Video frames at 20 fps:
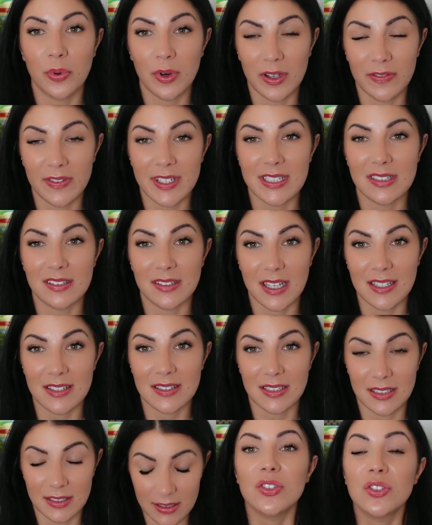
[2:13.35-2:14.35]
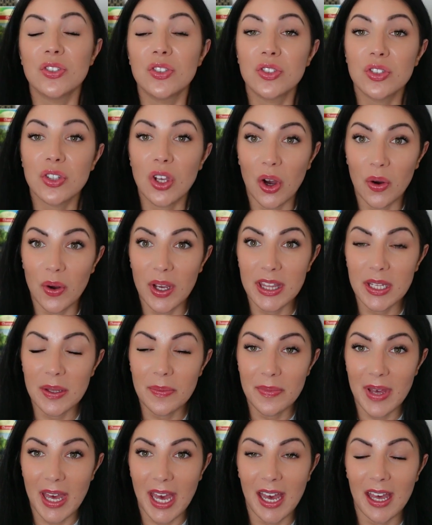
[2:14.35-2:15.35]
previous lessons. So in
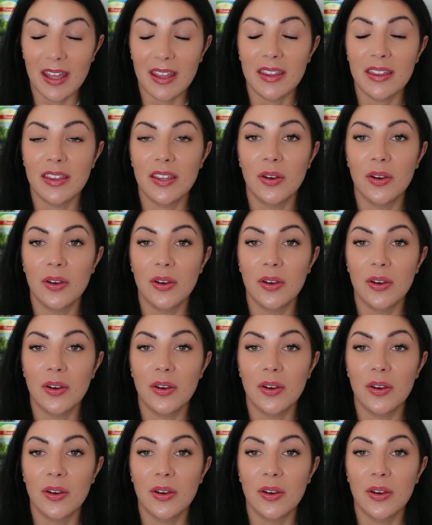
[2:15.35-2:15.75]
the math,